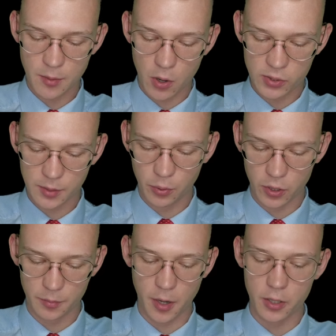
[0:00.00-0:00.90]
is the most
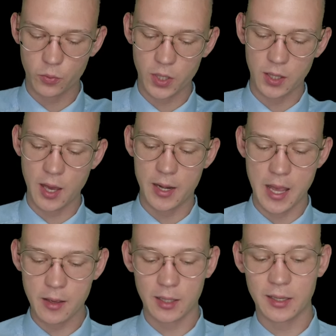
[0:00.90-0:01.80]
important part. We
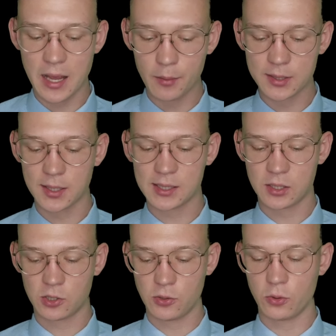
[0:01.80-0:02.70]
it enables
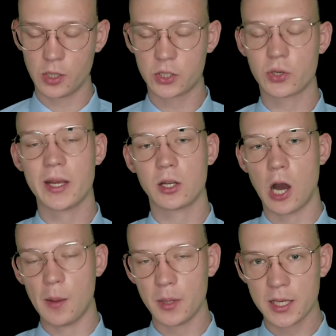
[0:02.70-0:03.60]
us to train
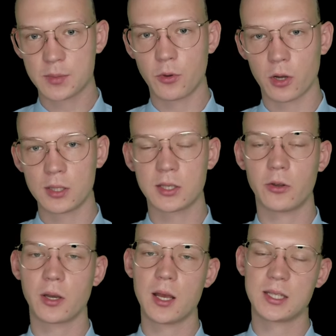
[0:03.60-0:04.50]
complex models
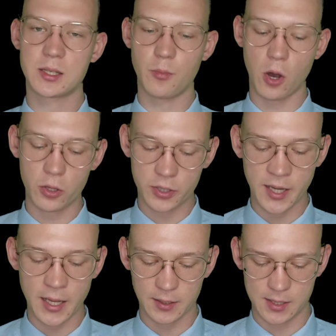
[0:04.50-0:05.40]
on smaller
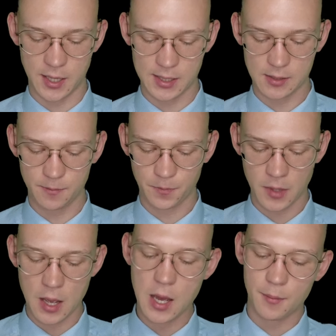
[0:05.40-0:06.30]
data sets.
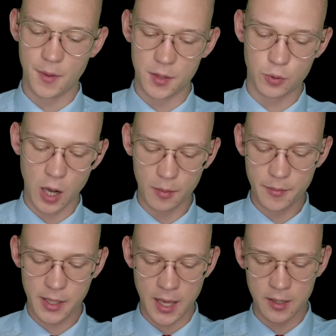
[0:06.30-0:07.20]
But the
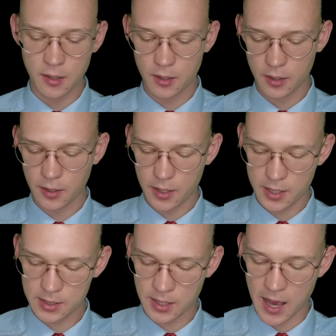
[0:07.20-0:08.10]
problem again
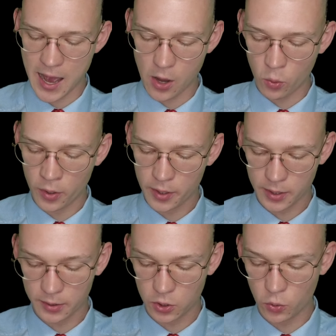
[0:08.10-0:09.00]
is how
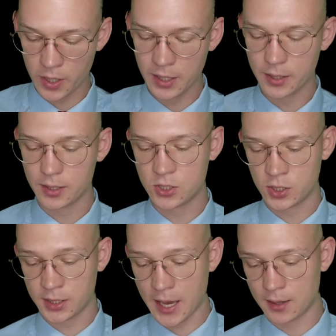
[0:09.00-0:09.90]
do we
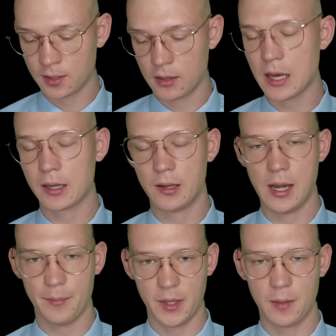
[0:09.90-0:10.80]
get that
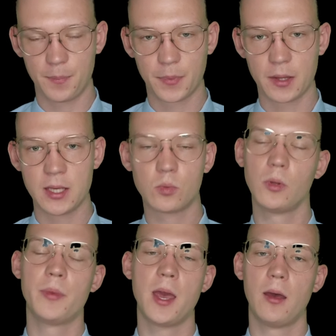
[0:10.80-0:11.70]
lambda? This
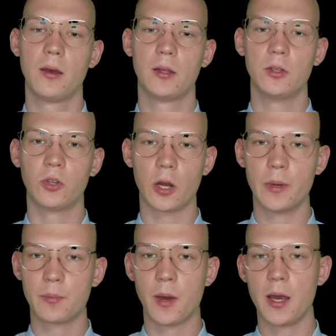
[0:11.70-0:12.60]
will be
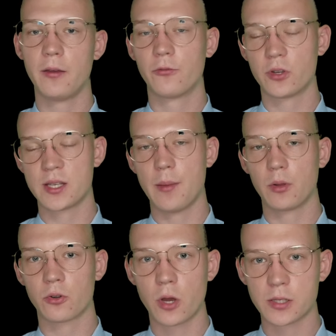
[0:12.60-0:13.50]
determined by, for
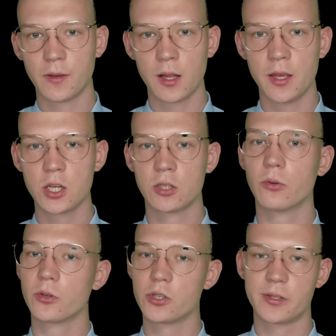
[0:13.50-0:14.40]
example,
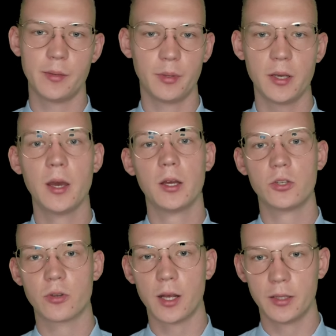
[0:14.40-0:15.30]
cross-validation or just simply
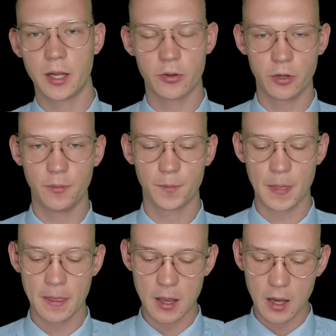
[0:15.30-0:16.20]
trial and error.
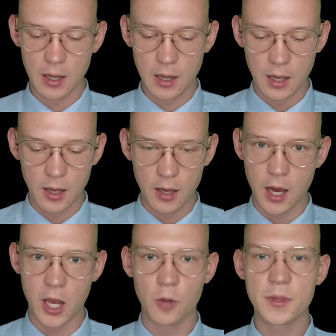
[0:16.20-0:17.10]

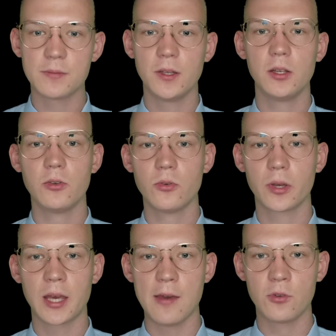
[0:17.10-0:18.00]
I hope this video
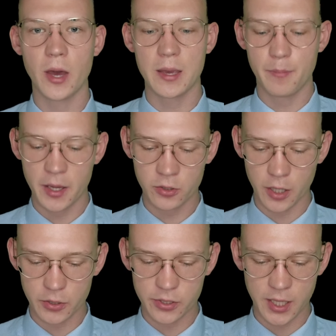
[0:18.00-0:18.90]
gave you a better
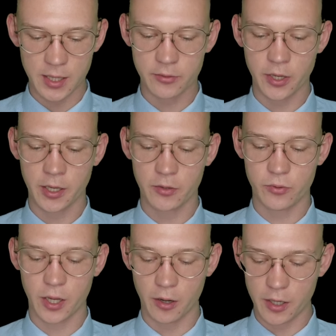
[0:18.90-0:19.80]
understanding
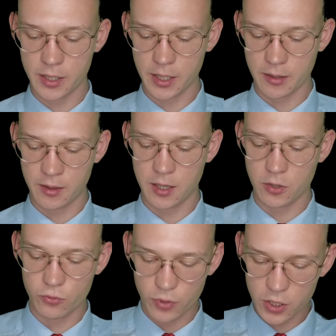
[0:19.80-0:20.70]
regarding
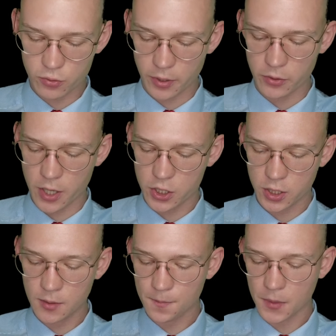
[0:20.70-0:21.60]
the ridge
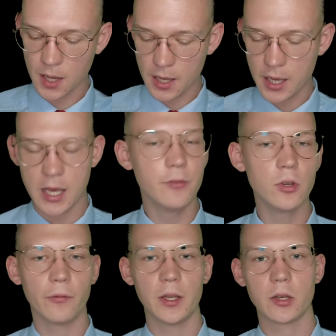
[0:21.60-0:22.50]
regression. If
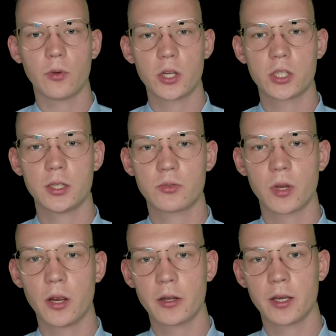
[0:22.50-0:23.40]
you have any questions
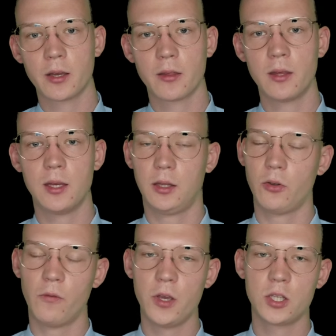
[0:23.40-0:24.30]
regarding the
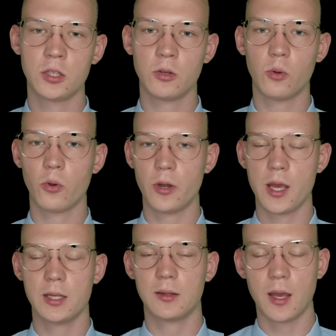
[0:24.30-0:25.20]
derivation or
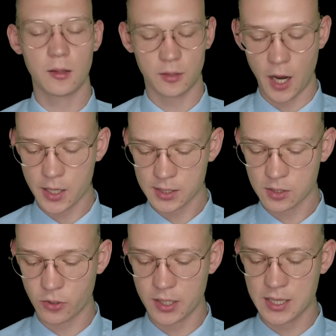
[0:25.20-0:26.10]
any
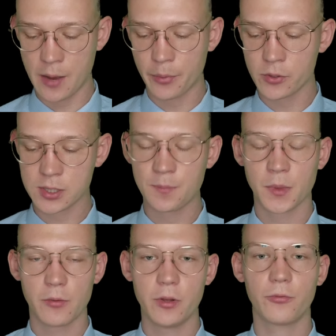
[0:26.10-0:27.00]
tasks or examples,
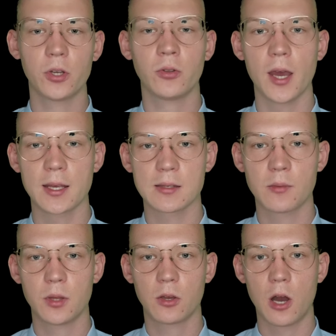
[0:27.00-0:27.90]
feel free to ask
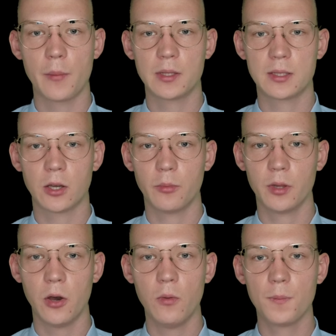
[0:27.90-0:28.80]
them in the comments down
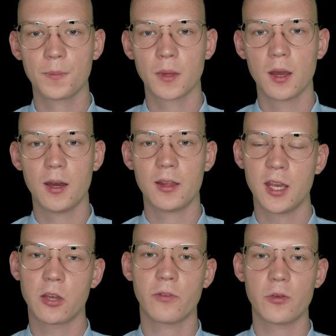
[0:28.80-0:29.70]
below.
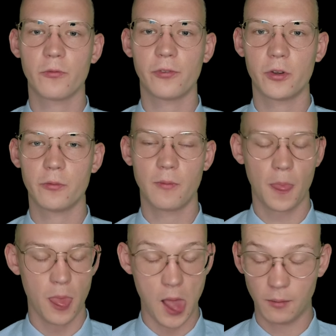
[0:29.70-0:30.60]
Thank you very, very
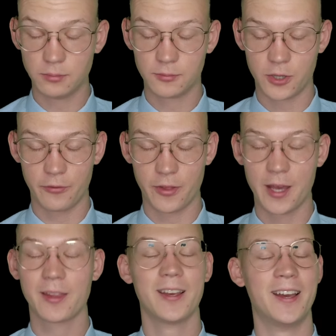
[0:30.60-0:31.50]
sorry for
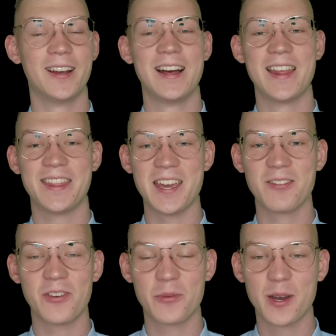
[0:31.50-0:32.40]
that.
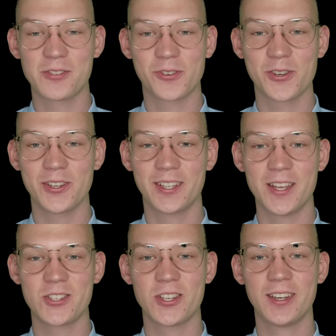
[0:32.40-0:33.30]
Thank you very much for your
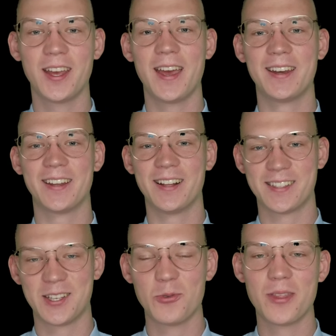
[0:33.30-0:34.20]
attention and I'll
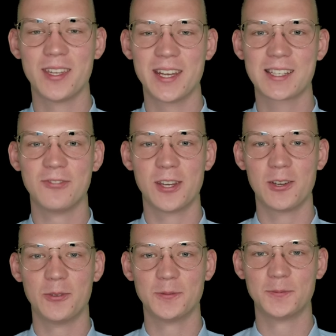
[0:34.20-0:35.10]
see you in the next
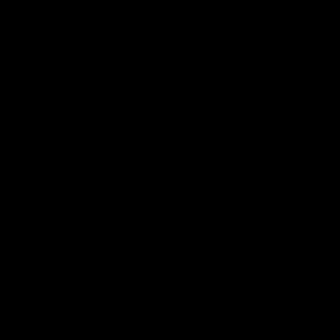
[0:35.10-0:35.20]
video.